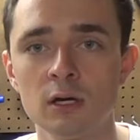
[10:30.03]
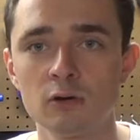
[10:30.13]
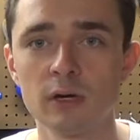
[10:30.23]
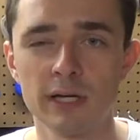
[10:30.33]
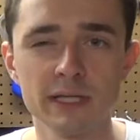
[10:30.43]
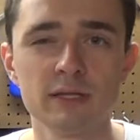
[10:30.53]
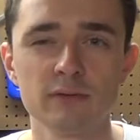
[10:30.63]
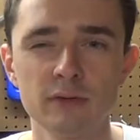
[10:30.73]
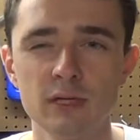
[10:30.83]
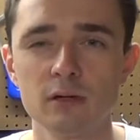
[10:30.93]

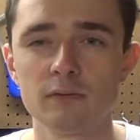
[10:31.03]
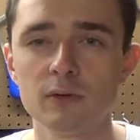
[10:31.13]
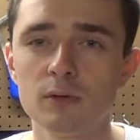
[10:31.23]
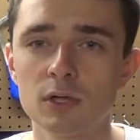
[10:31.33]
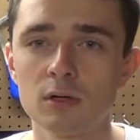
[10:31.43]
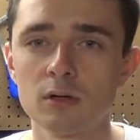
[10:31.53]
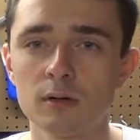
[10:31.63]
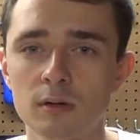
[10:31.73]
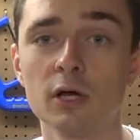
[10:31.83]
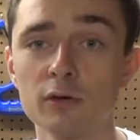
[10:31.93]
relatively near future.
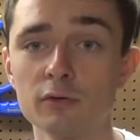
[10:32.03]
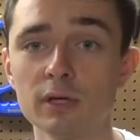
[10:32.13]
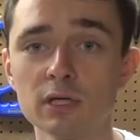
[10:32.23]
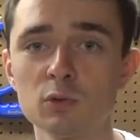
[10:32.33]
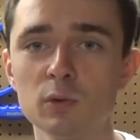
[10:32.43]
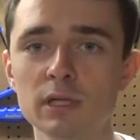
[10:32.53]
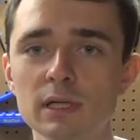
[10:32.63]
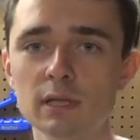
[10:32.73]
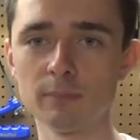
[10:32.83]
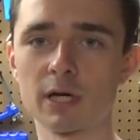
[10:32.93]
Another really
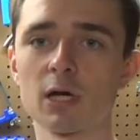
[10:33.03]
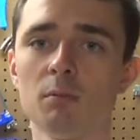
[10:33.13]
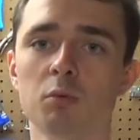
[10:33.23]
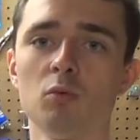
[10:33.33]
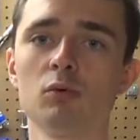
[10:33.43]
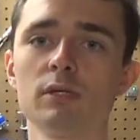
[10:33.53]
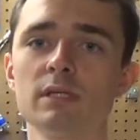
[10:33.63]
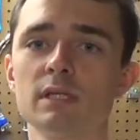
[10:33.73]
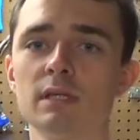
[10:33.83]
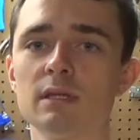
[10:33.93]
sweet pickup
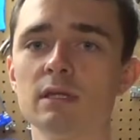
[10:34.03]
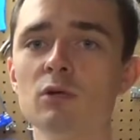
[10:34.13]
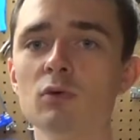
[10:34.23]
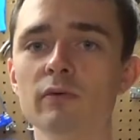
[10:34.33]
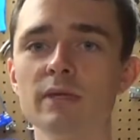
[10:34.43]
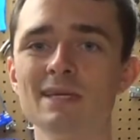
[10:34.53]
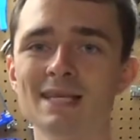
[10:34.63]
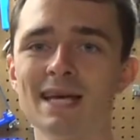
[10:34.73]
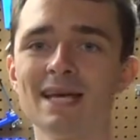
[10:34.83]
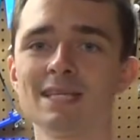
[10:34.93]
was 2 of these
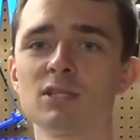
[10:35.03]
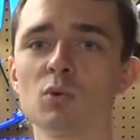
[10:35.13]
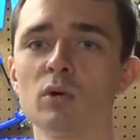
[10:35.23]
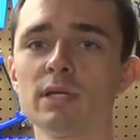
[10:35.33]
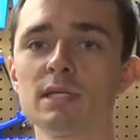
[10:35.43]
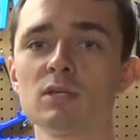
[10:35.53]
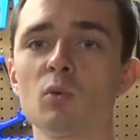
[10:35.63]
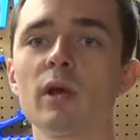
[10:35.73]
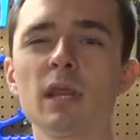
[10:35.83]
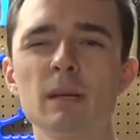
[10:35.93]
AS20s.
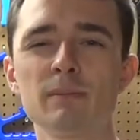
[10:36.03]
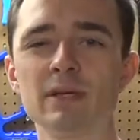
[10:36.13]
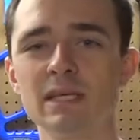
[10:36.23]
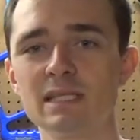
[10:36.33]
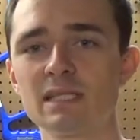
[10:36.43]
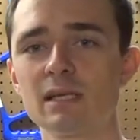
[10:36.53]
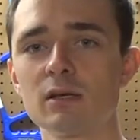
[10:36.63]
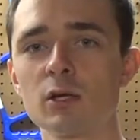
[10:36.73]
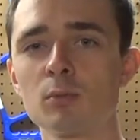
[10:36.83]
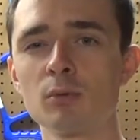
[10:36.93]
One of them is a
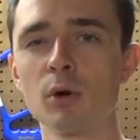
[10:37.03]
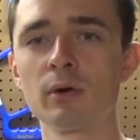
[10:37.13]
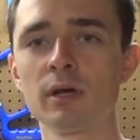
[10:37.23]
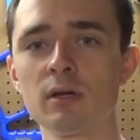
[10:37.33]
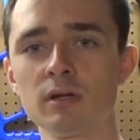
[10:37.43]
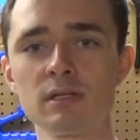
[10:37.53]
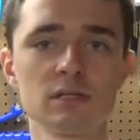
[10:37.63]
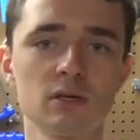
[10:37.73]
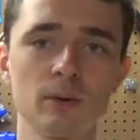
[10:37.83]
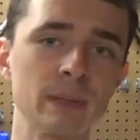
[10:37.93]
little broken,
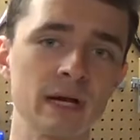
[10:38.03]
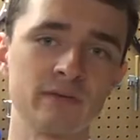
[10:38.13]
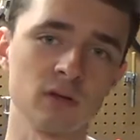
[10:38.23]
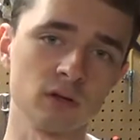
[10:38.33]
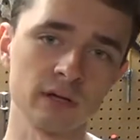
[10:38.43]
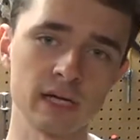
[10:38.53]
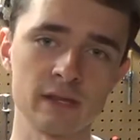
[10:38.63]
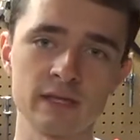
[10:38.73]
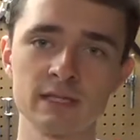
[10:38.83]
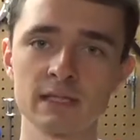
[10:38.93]
so I'm gonna have to look
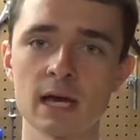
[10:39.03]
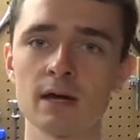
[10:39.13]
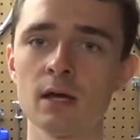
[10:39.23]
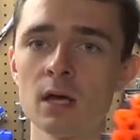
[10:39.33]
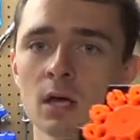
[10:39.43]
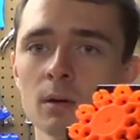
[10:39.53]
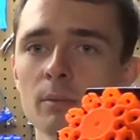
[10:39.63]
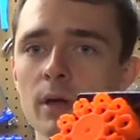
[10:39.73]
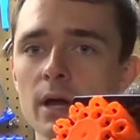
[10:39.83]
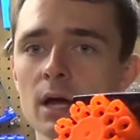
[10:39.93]
on the inside,
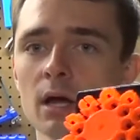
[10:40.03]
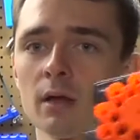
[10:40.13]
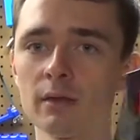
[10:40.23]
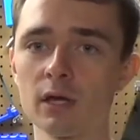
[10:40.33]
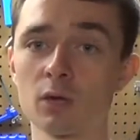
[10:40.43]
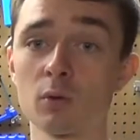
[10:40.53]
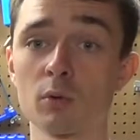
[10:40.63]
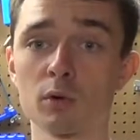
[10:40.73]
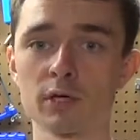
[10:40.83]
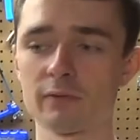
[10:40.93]
but the other
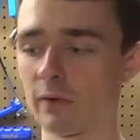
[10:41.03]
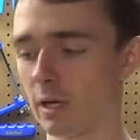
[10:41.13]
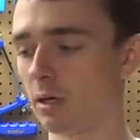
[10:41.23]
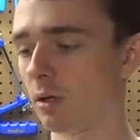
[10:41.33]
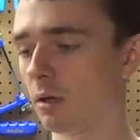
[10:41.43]
one works fine.